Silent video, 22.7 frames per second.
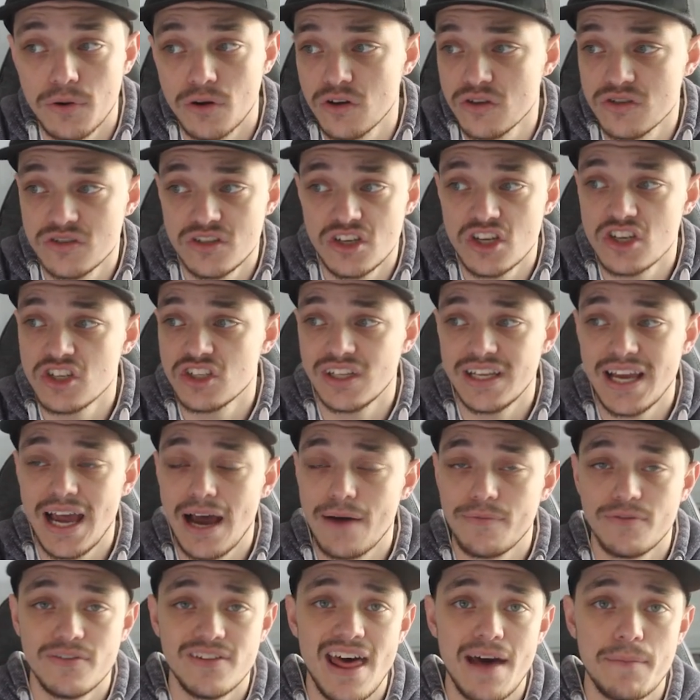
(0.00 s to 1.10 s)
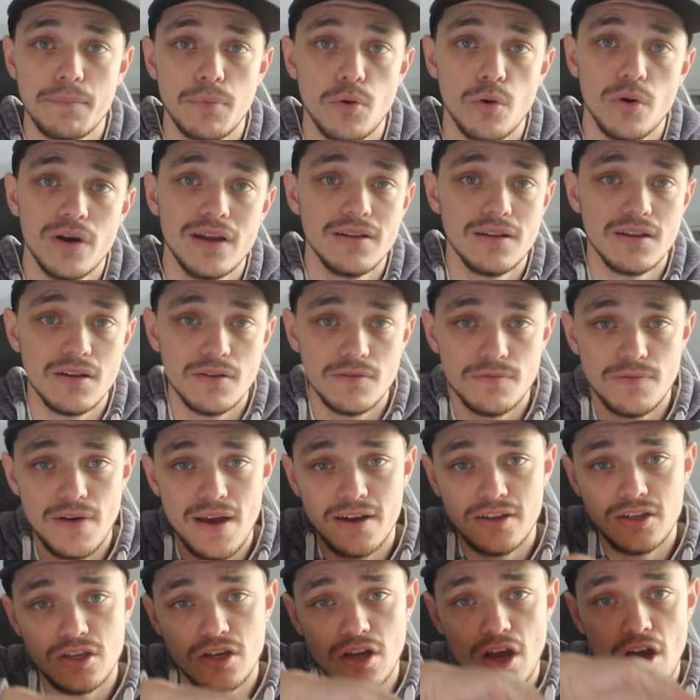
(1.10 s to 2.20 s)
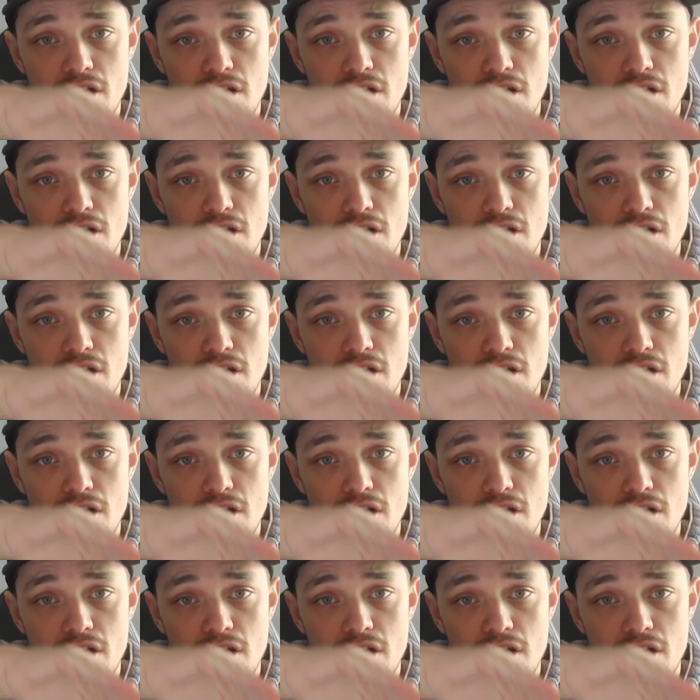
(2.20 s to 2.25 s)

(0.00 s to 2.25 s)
because usually after that point the value